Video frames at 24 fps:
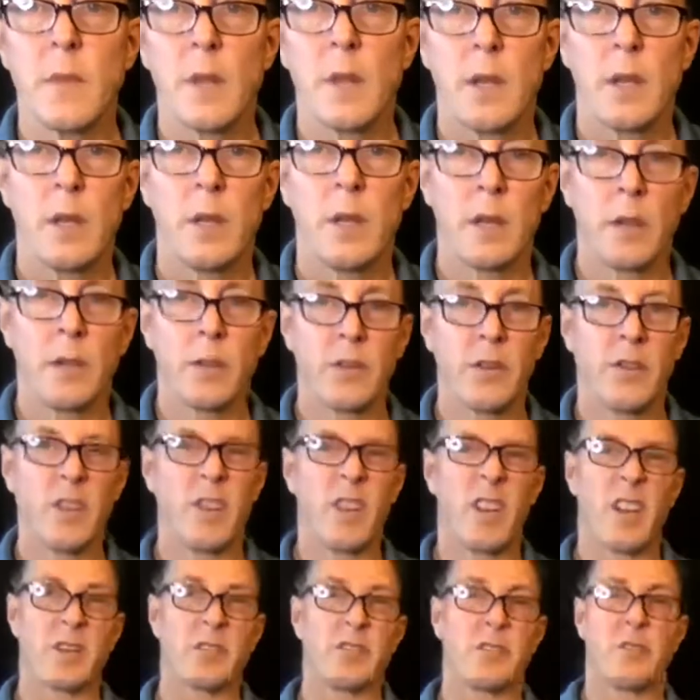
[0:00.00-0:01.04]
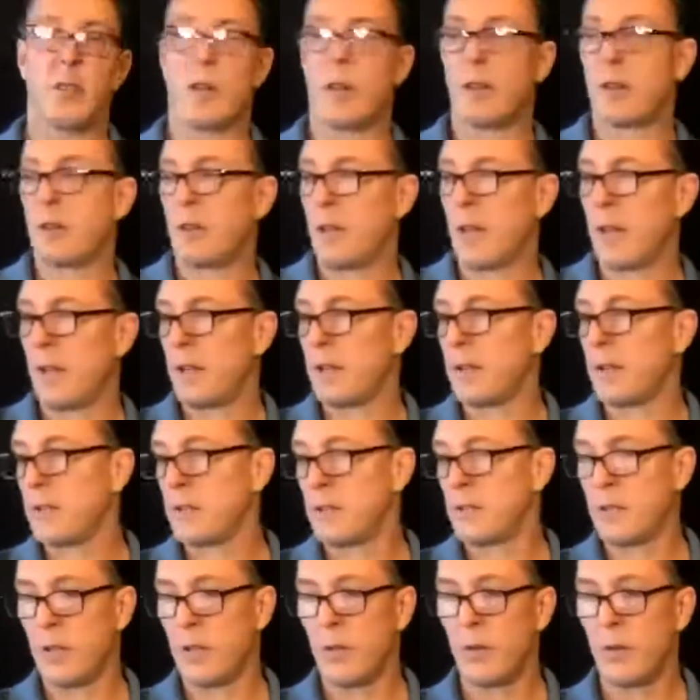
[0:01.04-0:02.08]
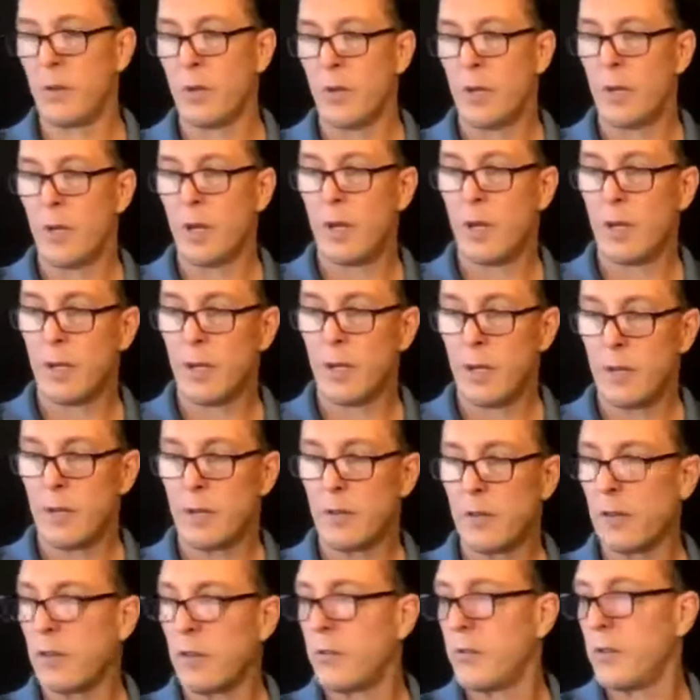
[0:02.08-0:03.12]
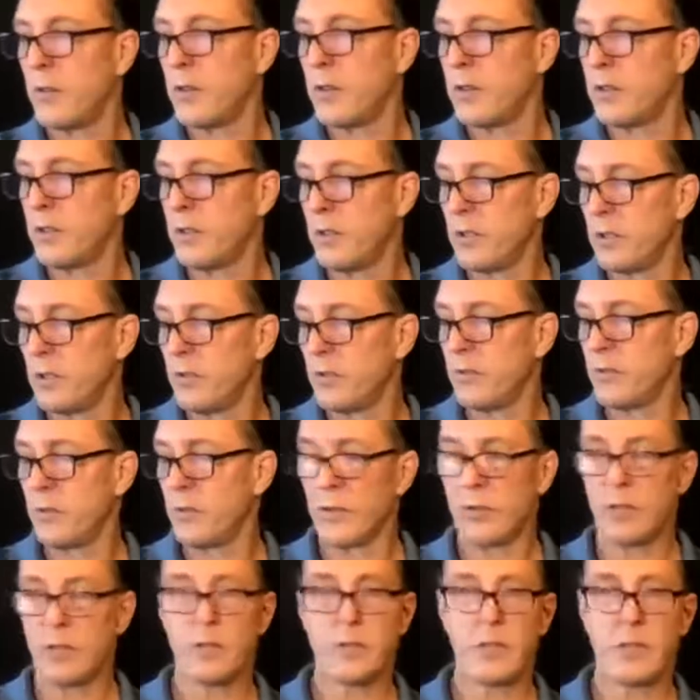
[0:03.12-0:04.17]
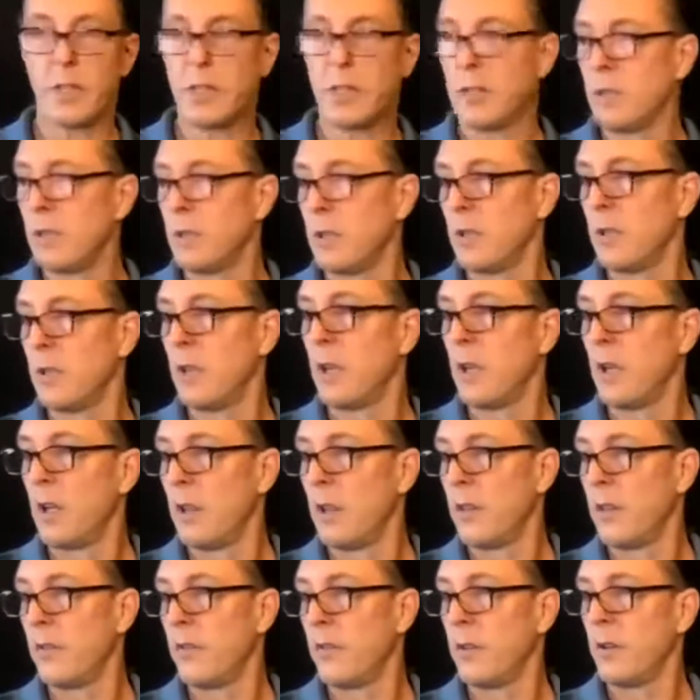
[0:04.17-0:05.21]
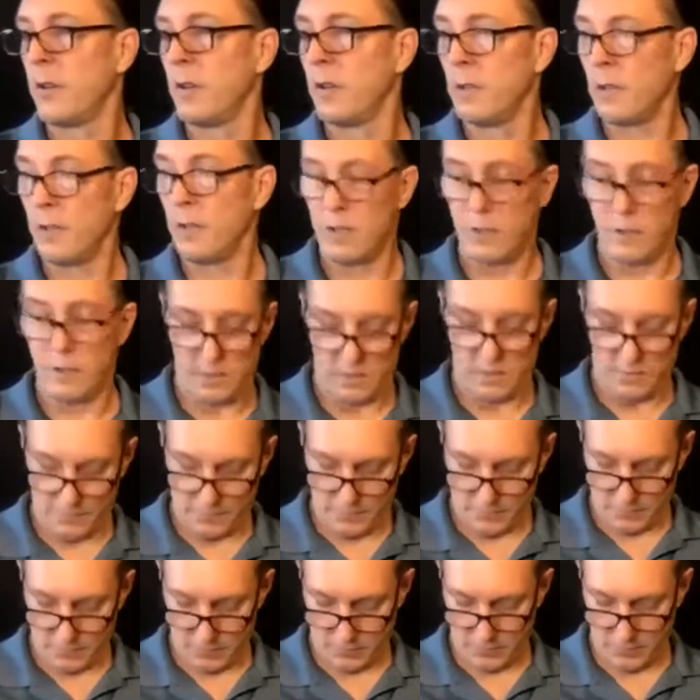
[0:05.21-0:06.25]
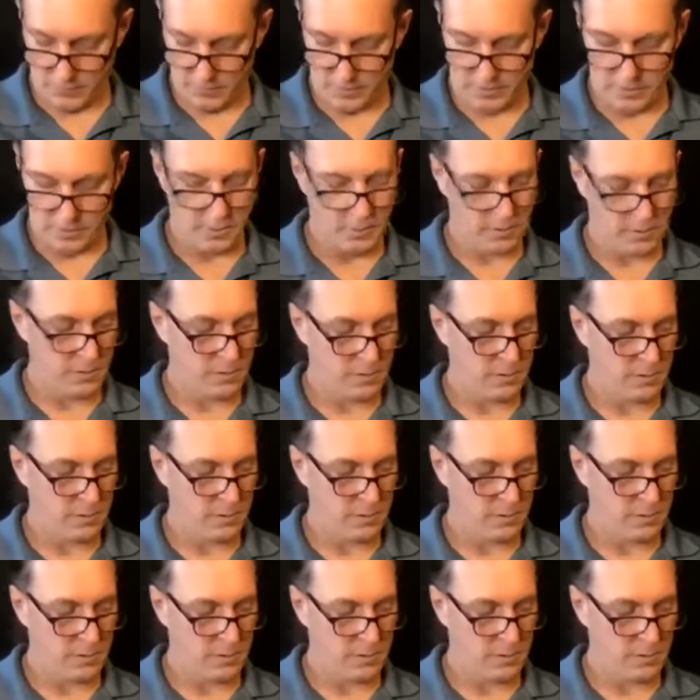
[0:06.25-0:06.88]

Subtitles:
then I'll do the next two after that. So again, so the first two full screen, 3, 4. So